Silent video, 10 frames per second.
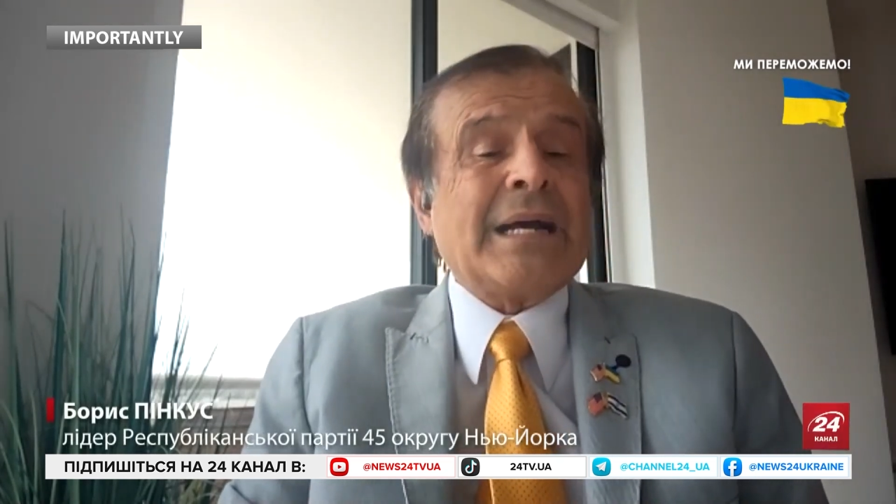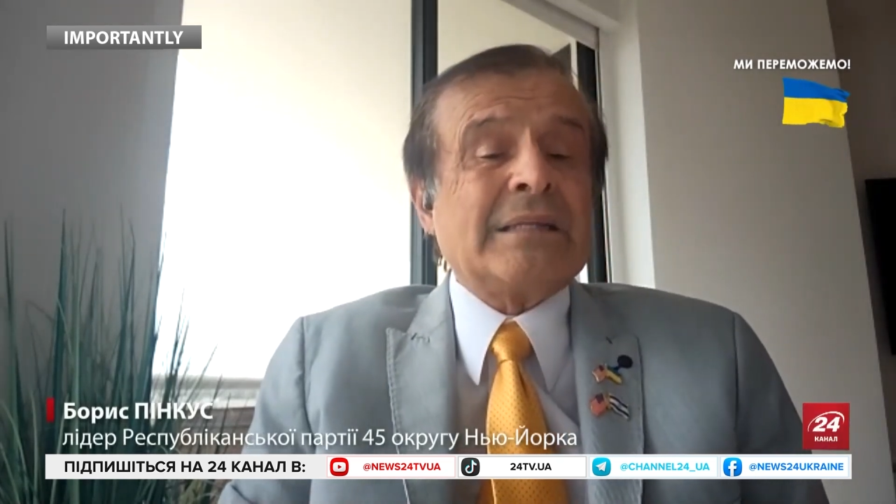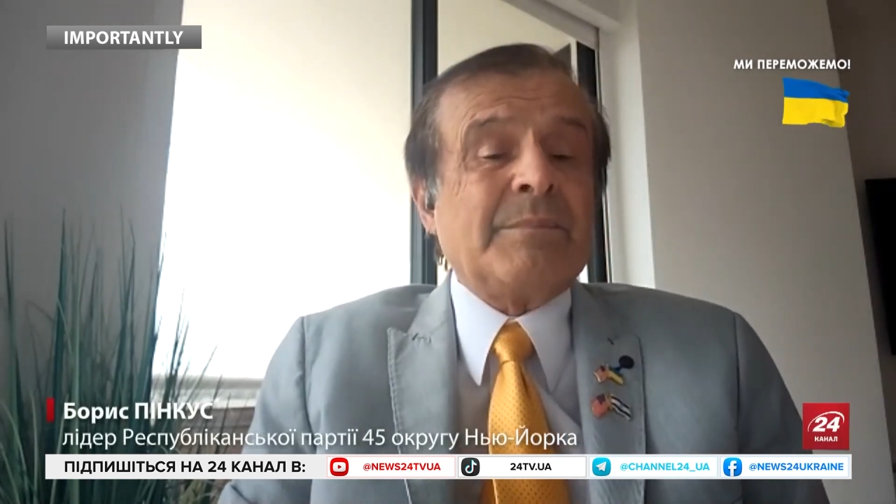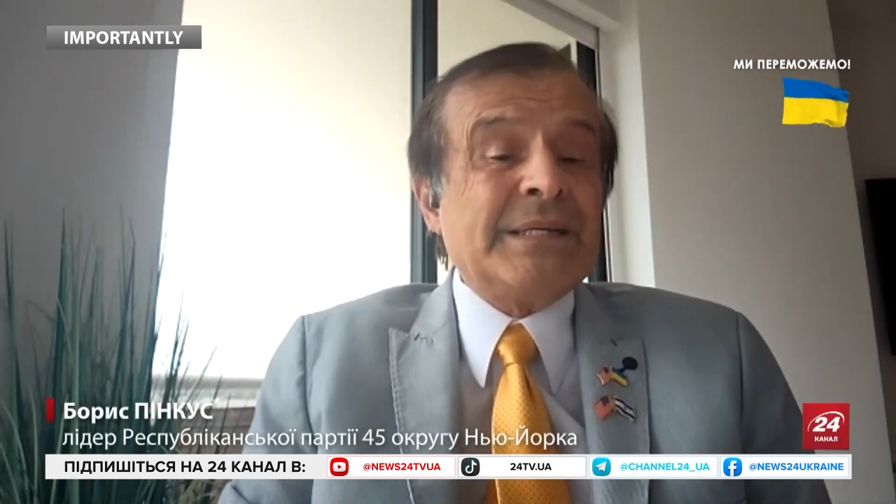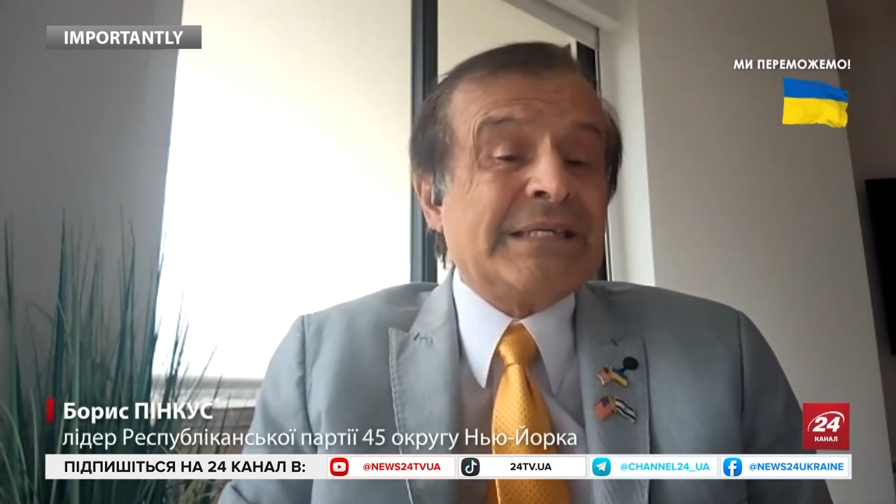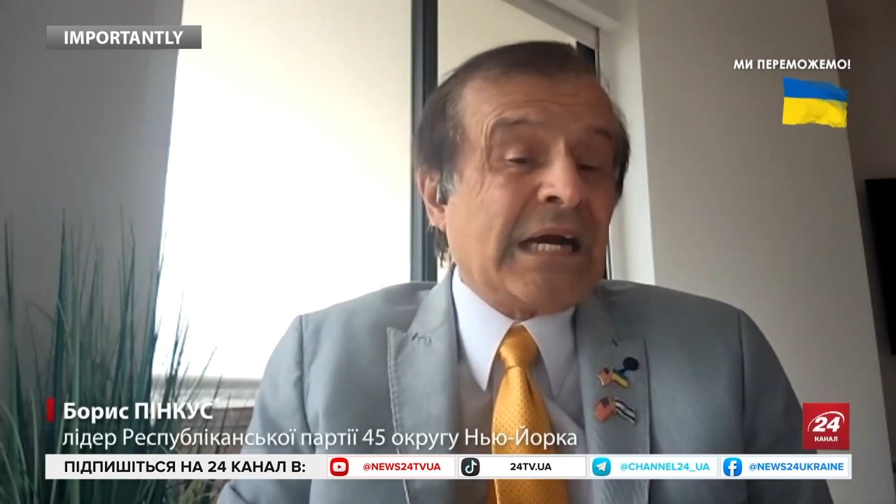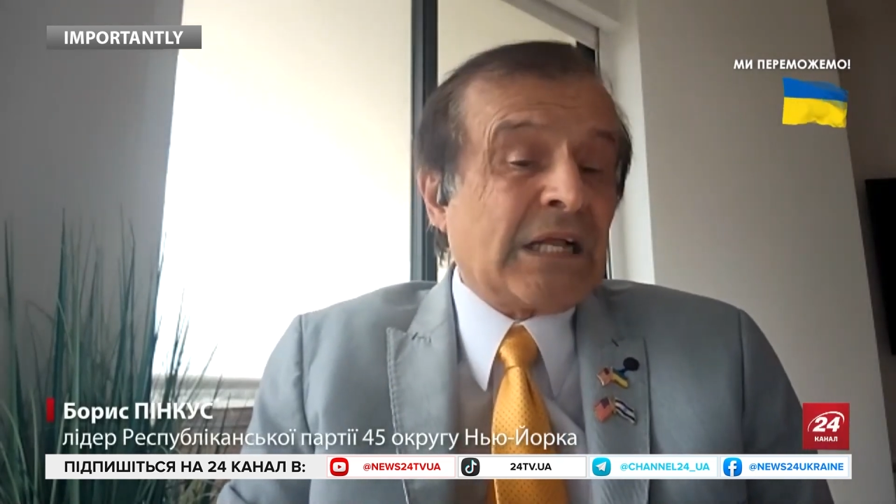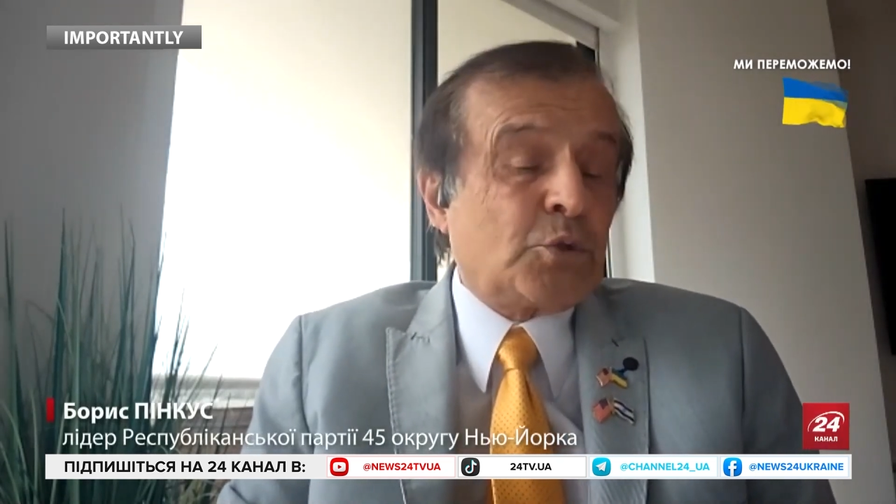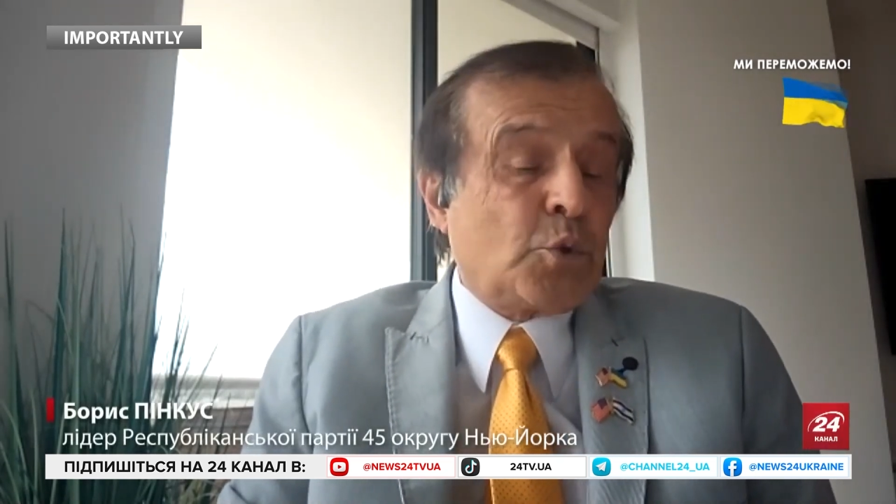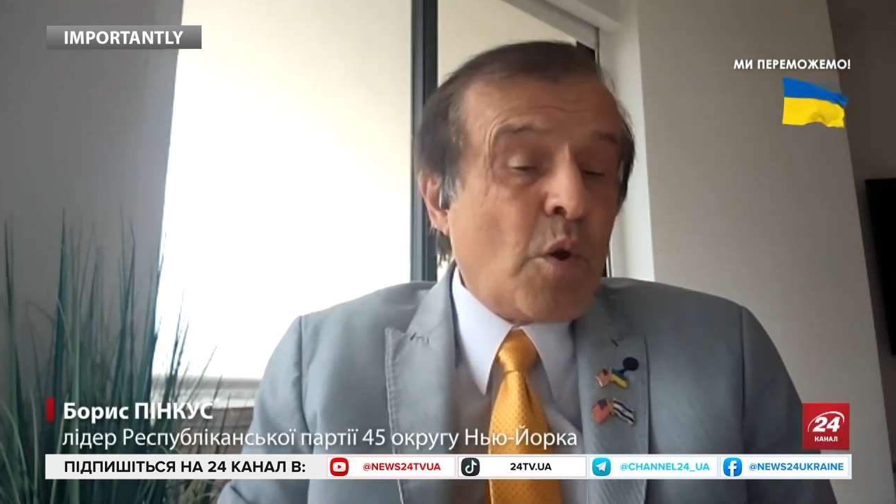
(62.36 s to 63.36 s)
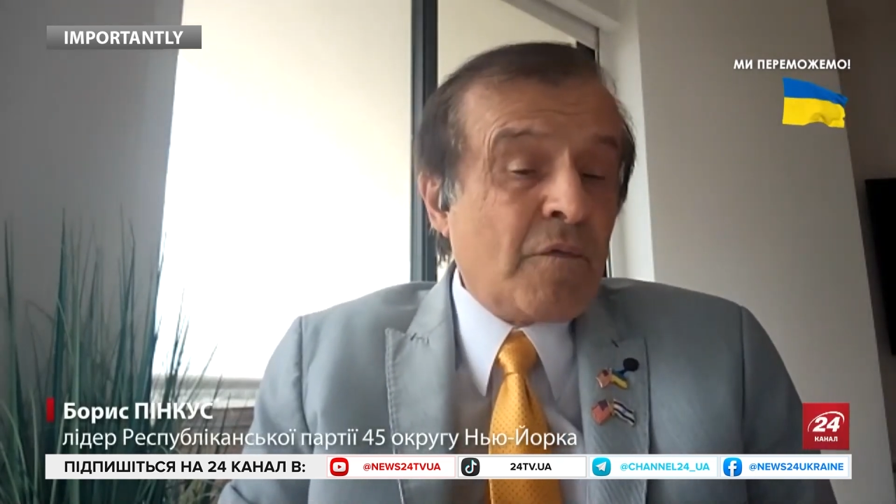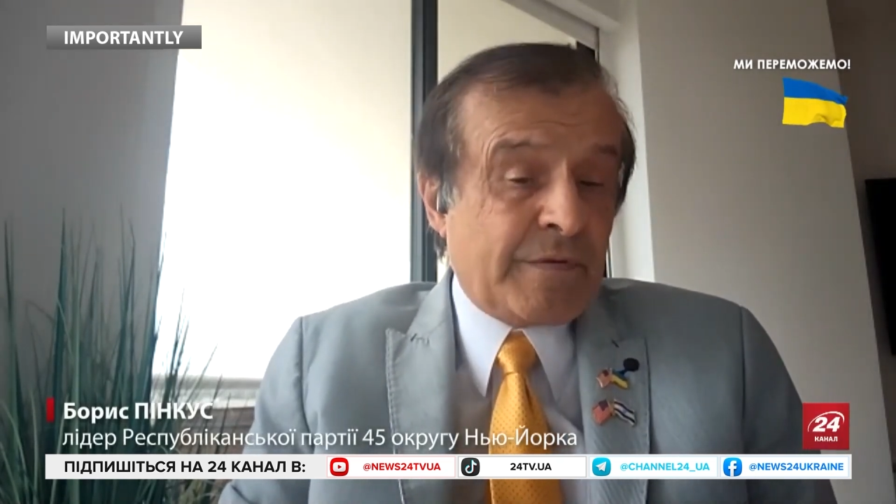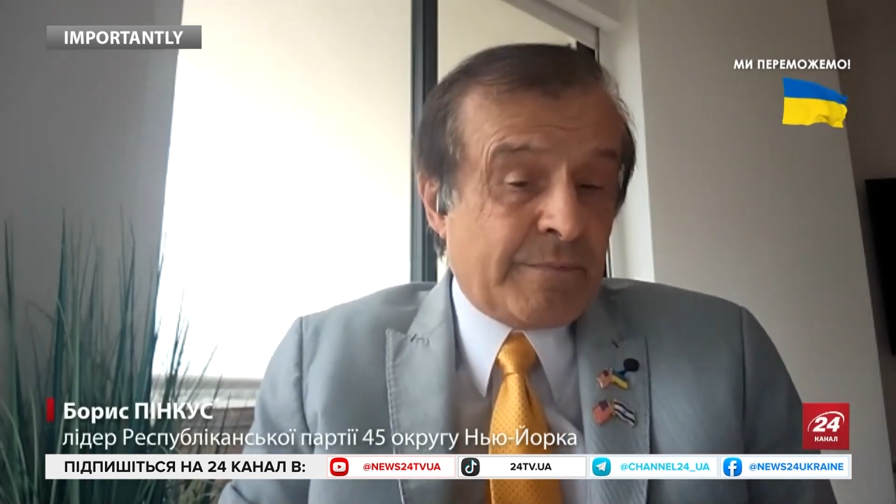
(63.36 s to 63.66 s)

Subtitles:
we need to be ready for a new